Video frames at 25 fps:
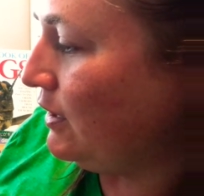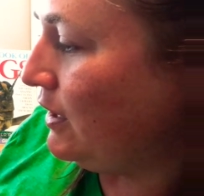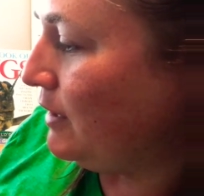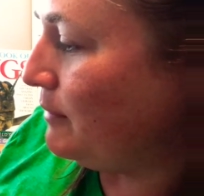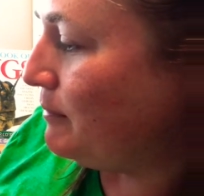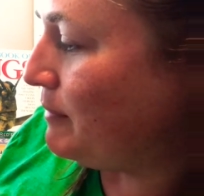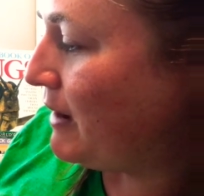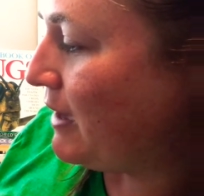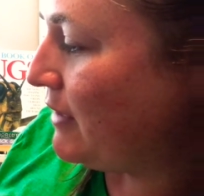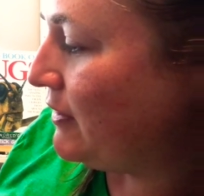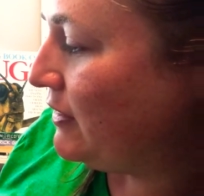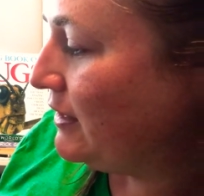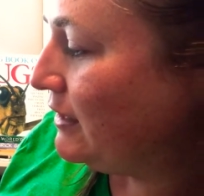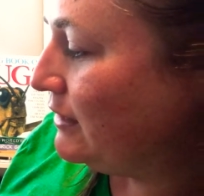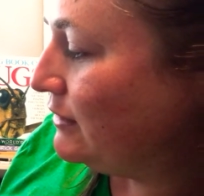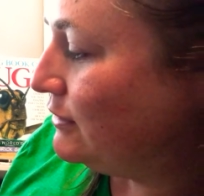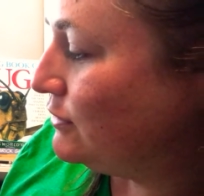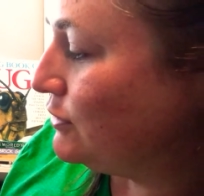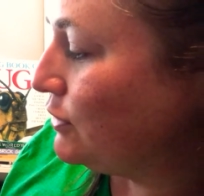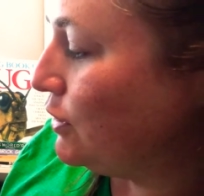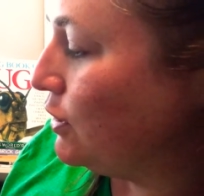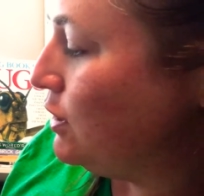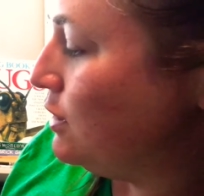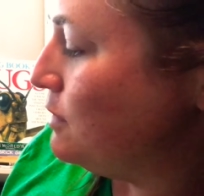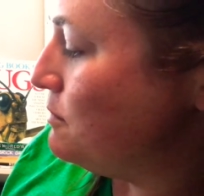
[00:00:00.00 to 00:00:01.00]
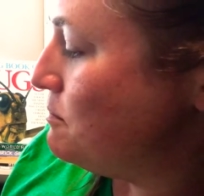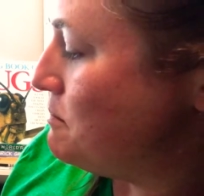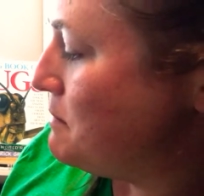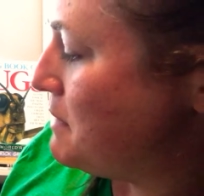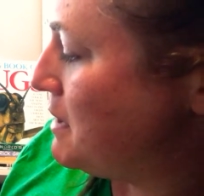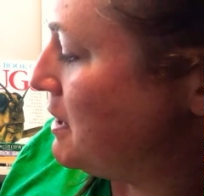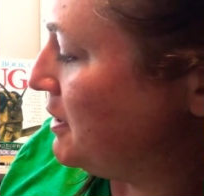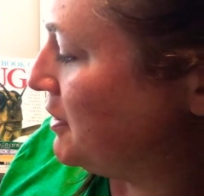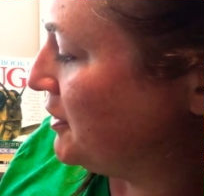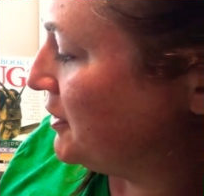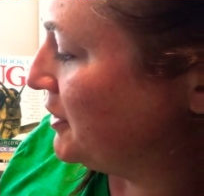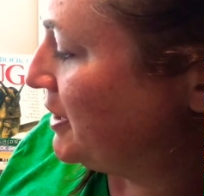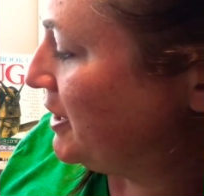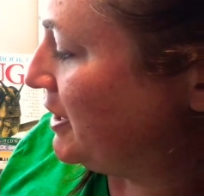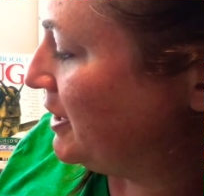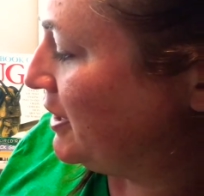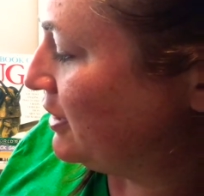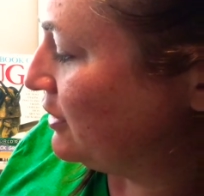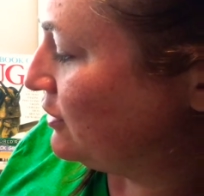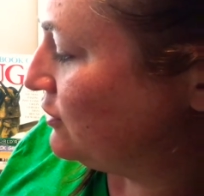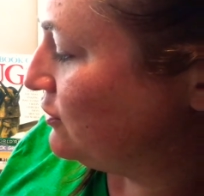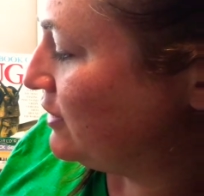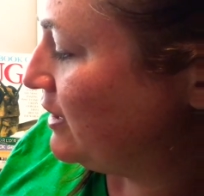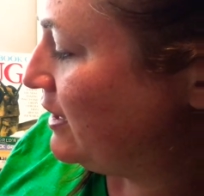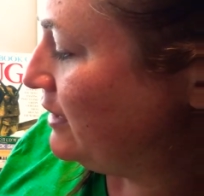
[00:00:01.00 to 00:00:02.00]
By the adult
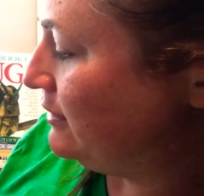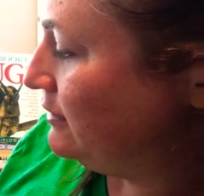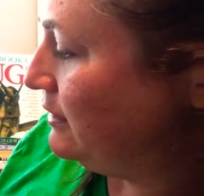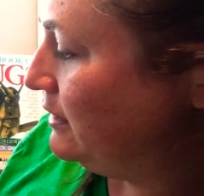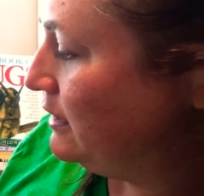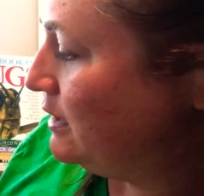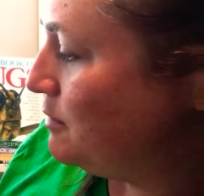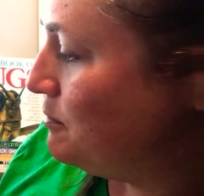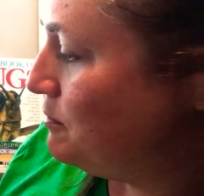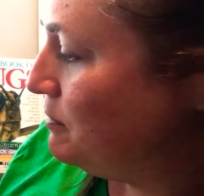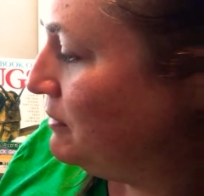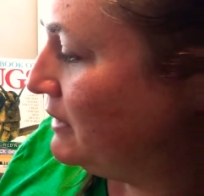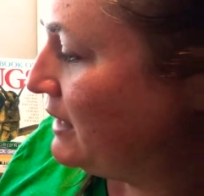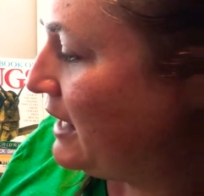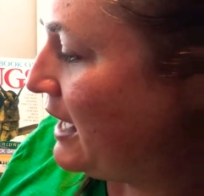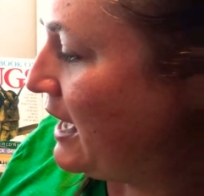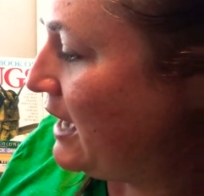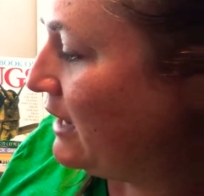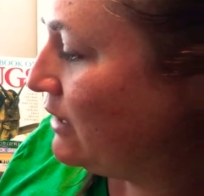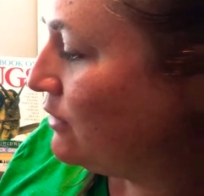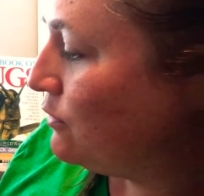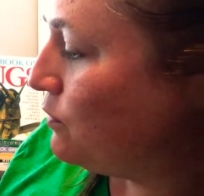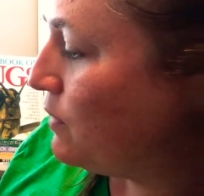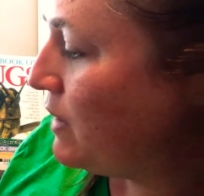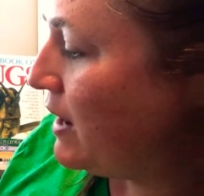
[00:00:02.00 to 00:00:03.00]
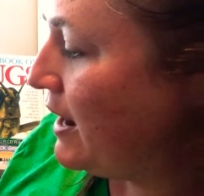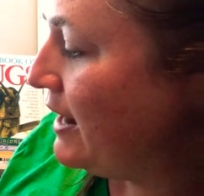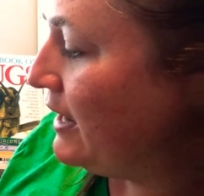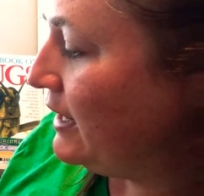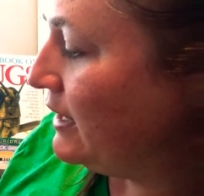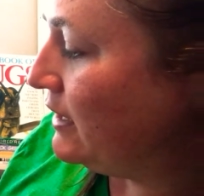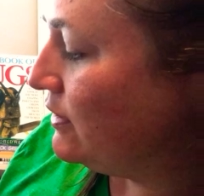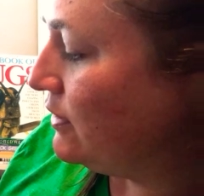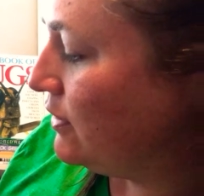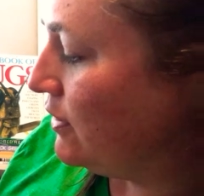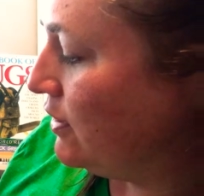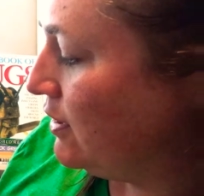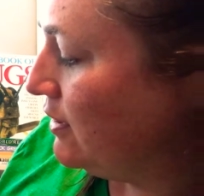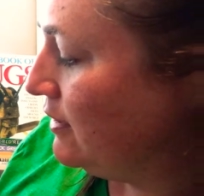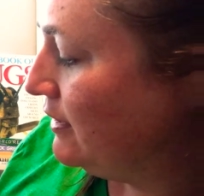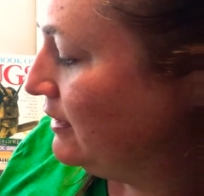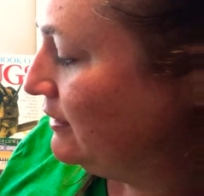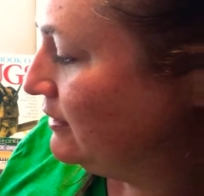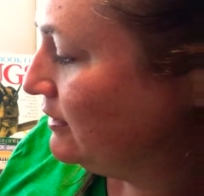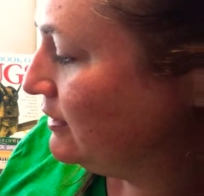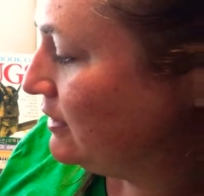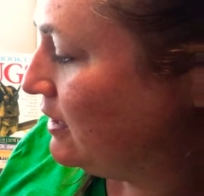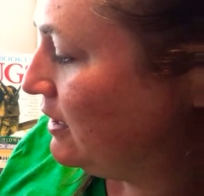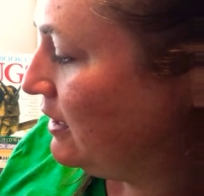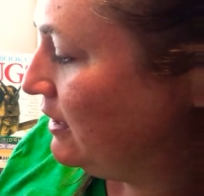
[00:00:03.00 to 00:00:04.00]
monarch, dressed in a black, white, and
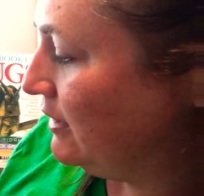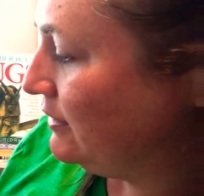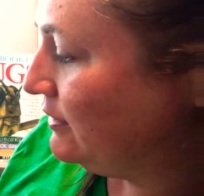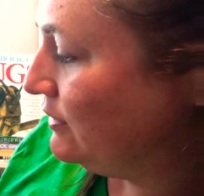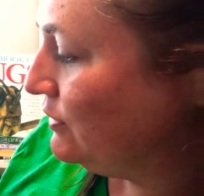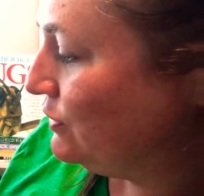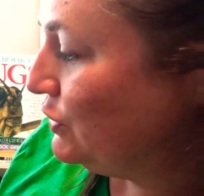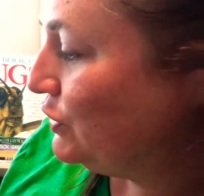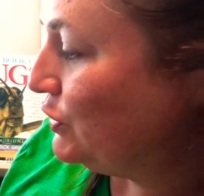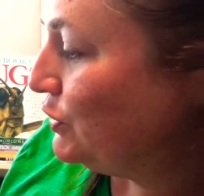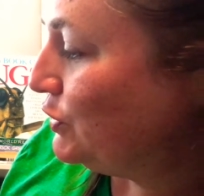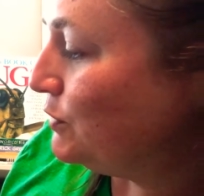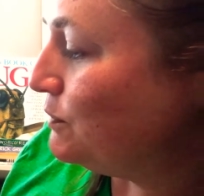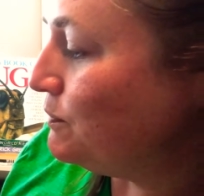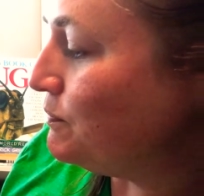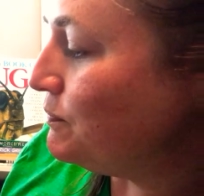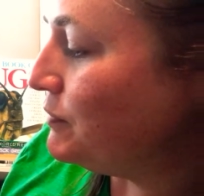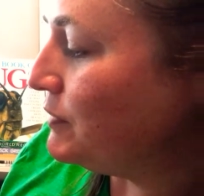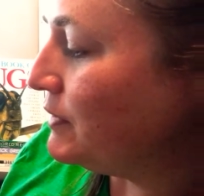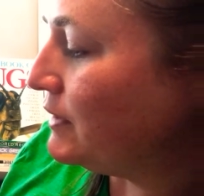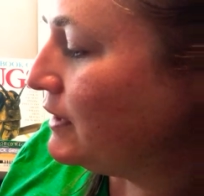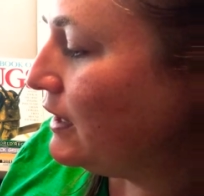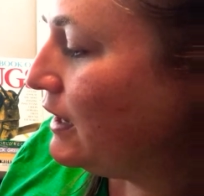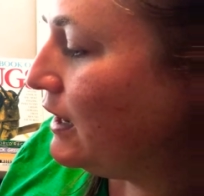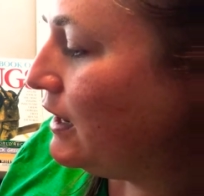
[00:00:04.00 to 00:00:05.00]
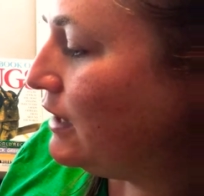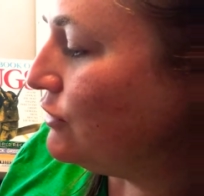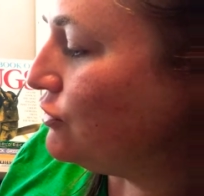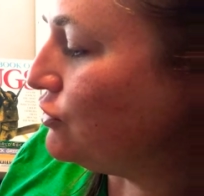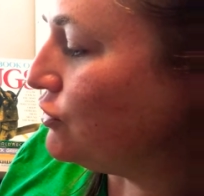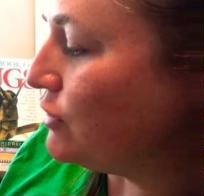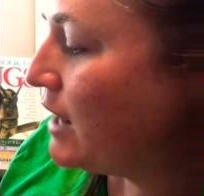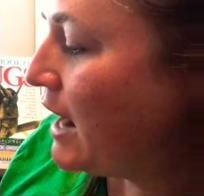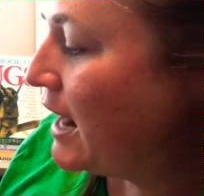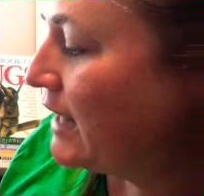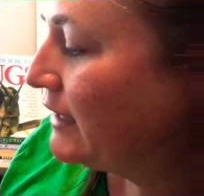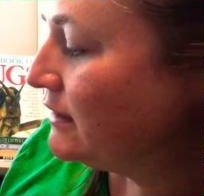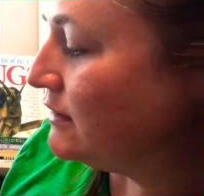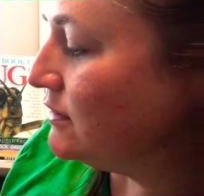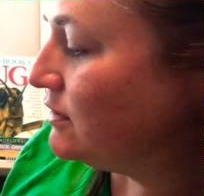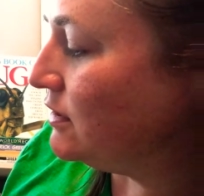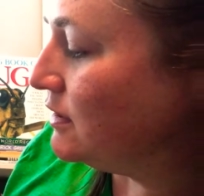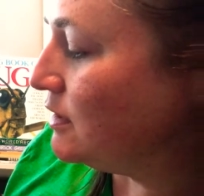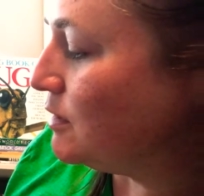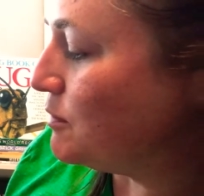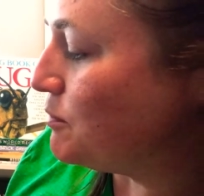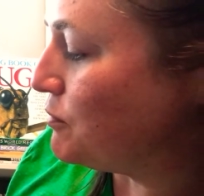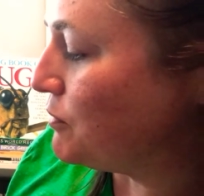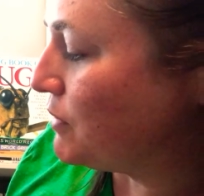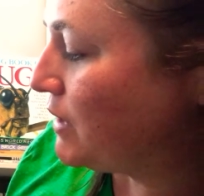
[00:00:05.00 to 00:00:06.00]
orange costume, attracted to
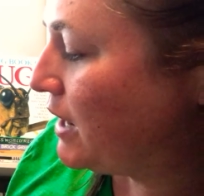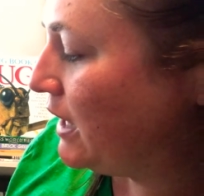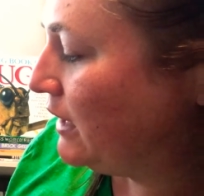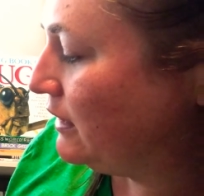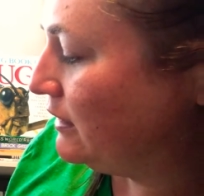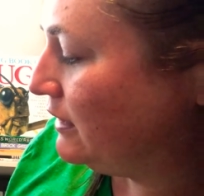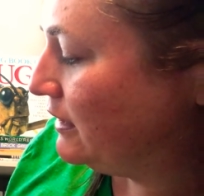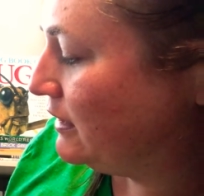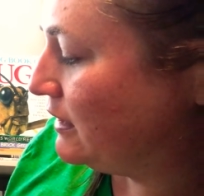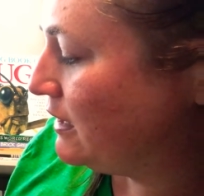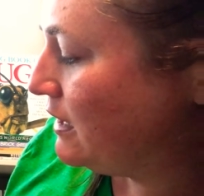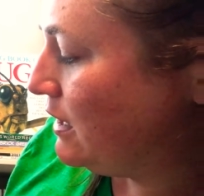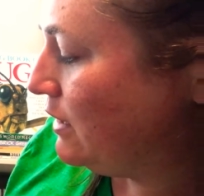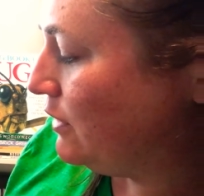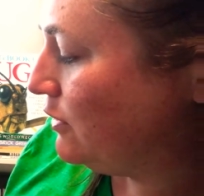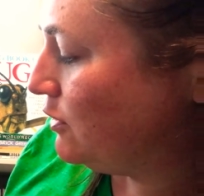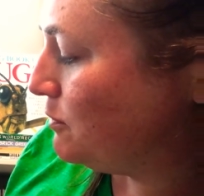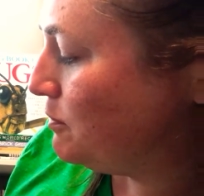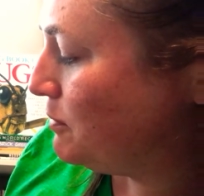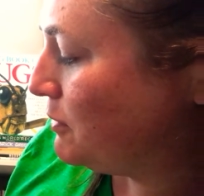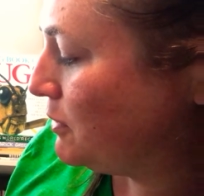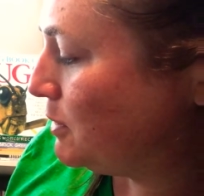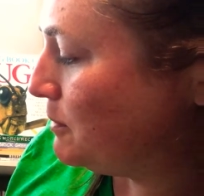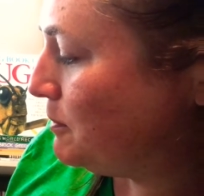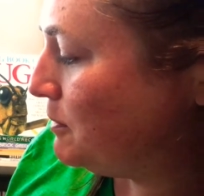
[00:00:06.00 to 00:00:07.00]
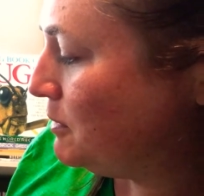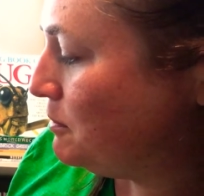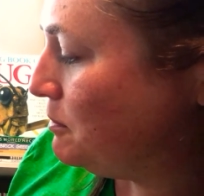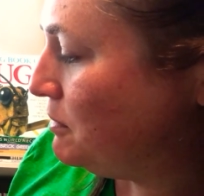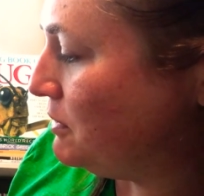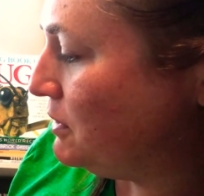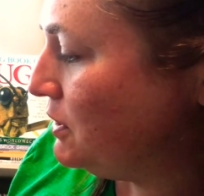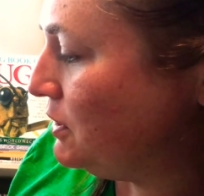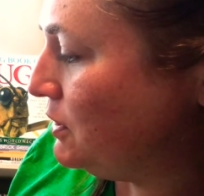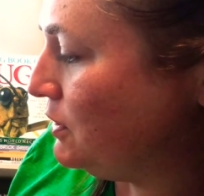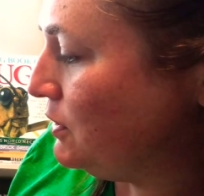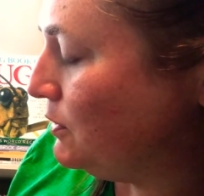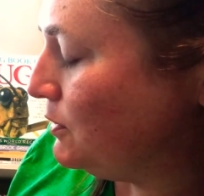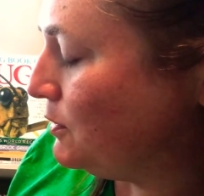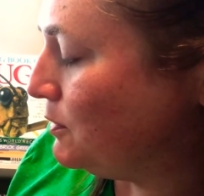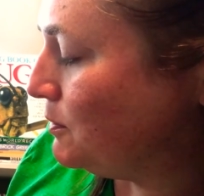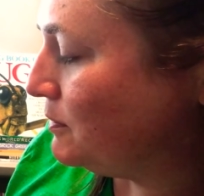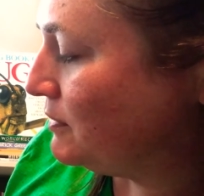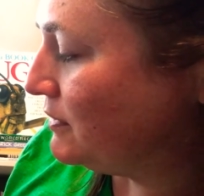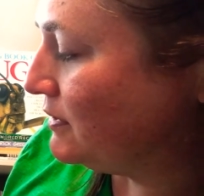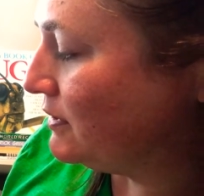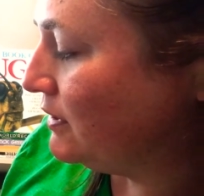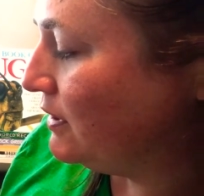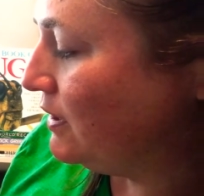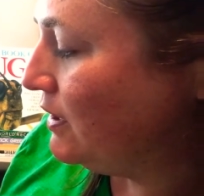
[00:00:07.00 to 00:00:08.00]
the brightly colored purple
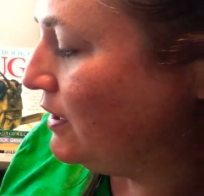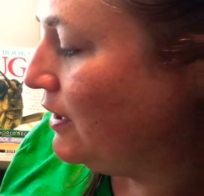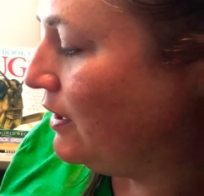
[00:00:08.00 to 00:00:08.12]
blooms,